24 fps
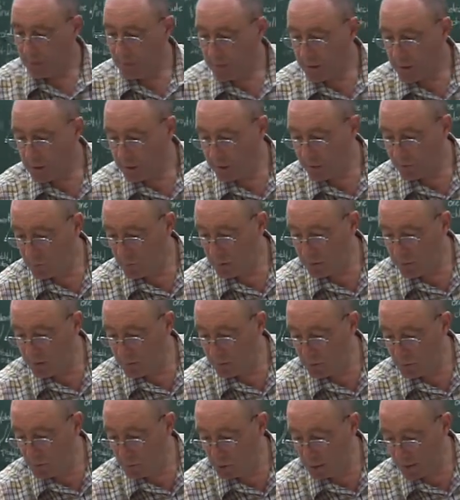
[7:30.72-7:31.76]
I've got a little
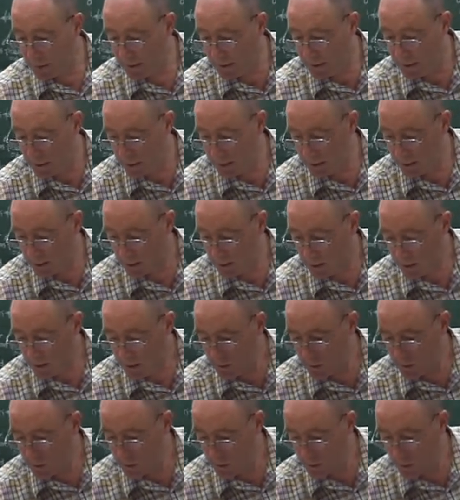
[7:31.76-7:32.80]
model here
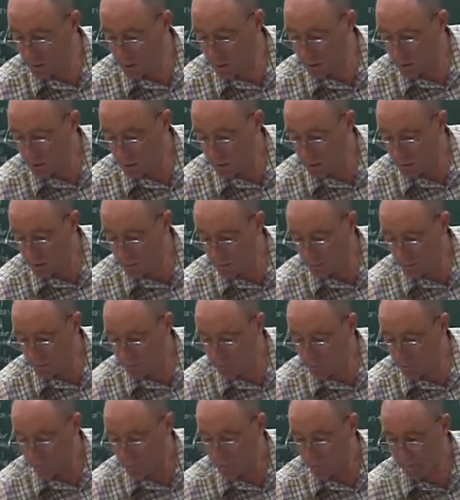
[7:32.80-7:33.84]
which
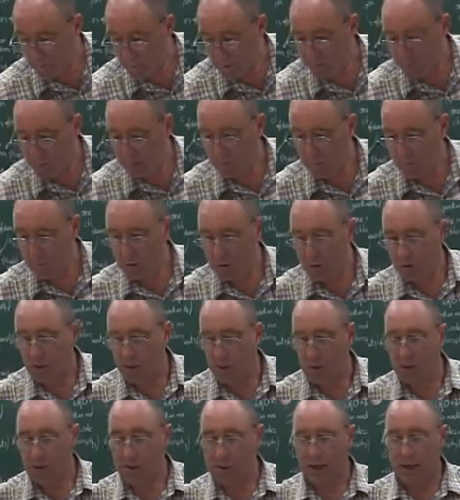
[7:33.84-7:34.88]

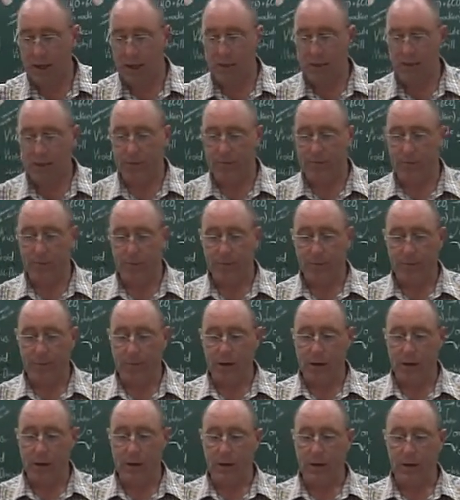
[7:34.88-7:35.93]
demonstrates that
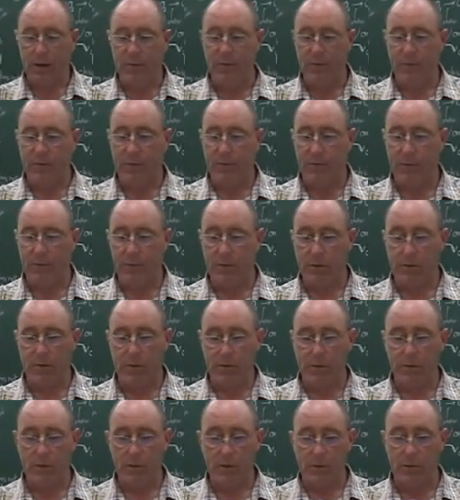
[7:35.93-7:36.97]
if
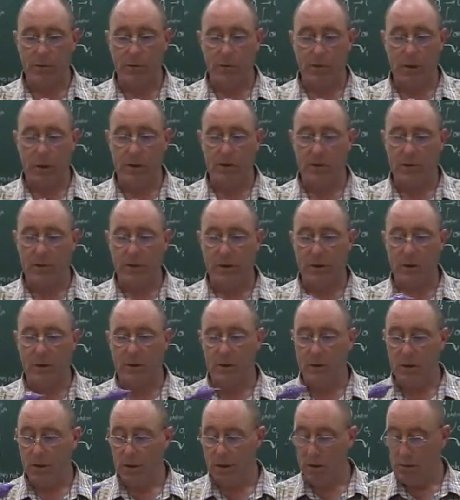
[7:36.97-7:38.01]
everything
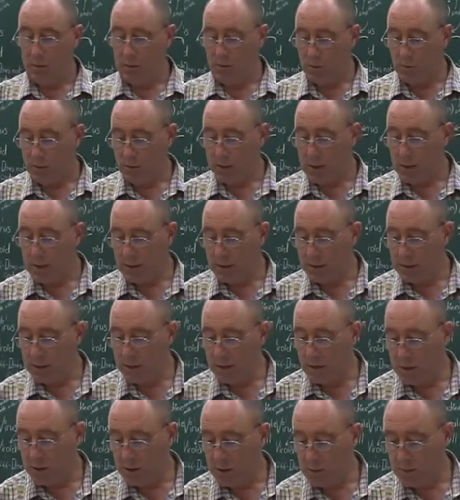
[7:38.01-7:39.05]
was held together
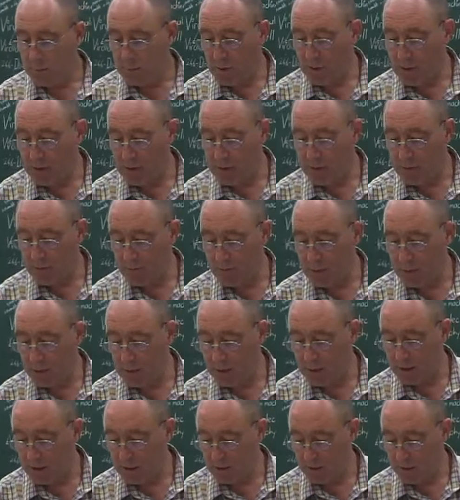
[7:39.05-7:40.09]
just by gravity,
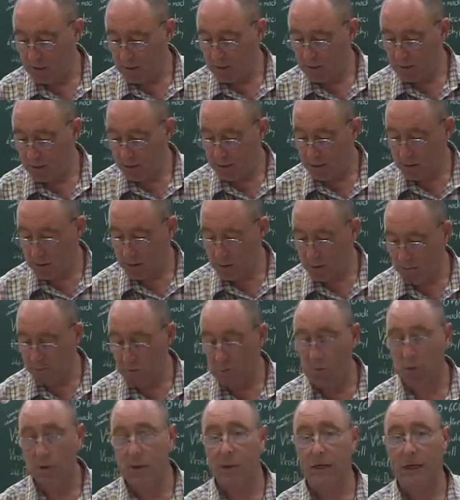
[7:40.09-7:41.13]
it just
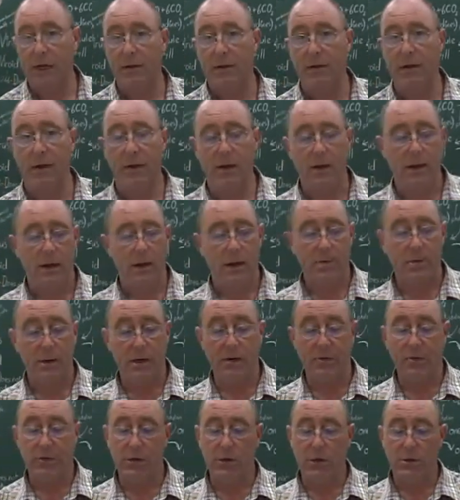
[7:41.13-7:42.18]
falls together. But if
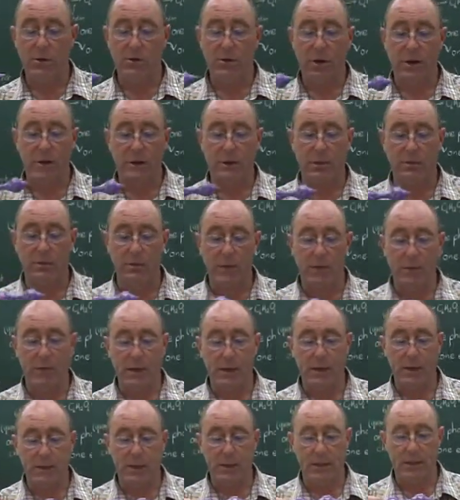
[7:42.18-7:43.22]
it attracts and
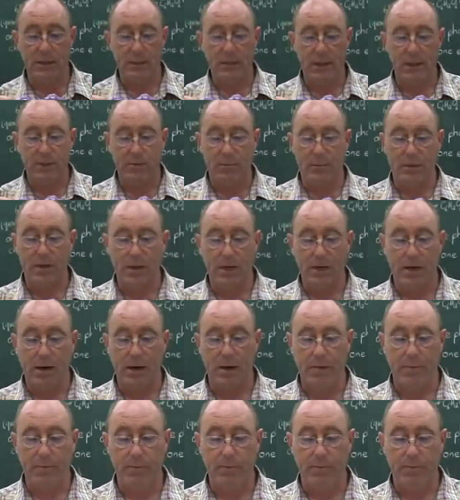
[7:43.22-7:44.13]
repels at the same time,